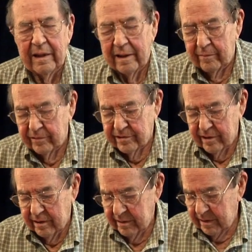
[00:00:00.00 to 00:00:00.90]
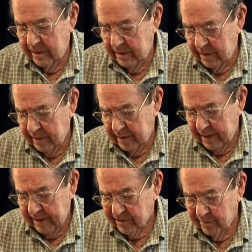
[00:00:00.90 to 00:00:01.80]
It was
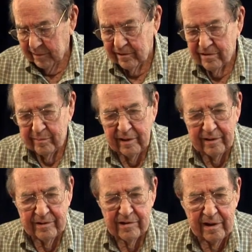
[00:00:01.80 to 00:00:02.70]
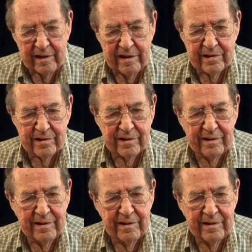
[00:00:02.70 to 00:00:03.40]
I had some pictures of my Chinese